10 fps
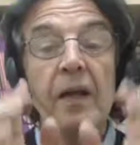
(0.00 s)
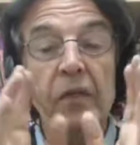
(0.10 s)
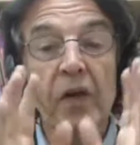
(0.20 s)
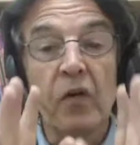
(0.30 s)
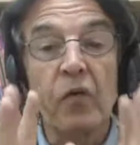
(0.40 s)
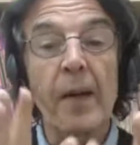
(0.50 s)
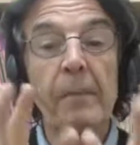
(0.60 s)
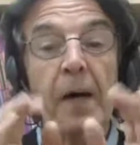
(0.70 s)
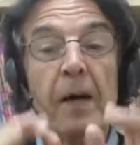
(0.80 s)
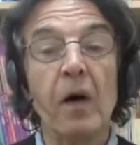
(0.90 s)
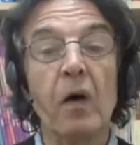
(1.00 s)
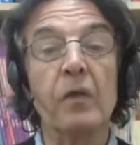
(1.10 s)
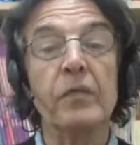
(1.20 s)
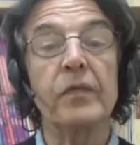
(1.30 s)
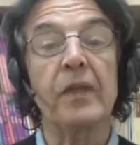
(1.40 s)
the grammar
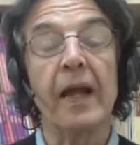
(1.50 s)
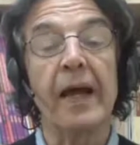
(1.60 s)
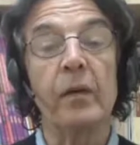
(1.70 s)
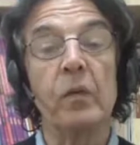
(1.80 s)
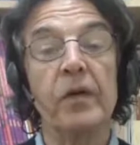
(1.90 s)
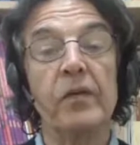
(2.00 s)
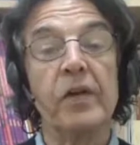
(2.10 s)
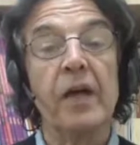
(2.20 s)
of the language.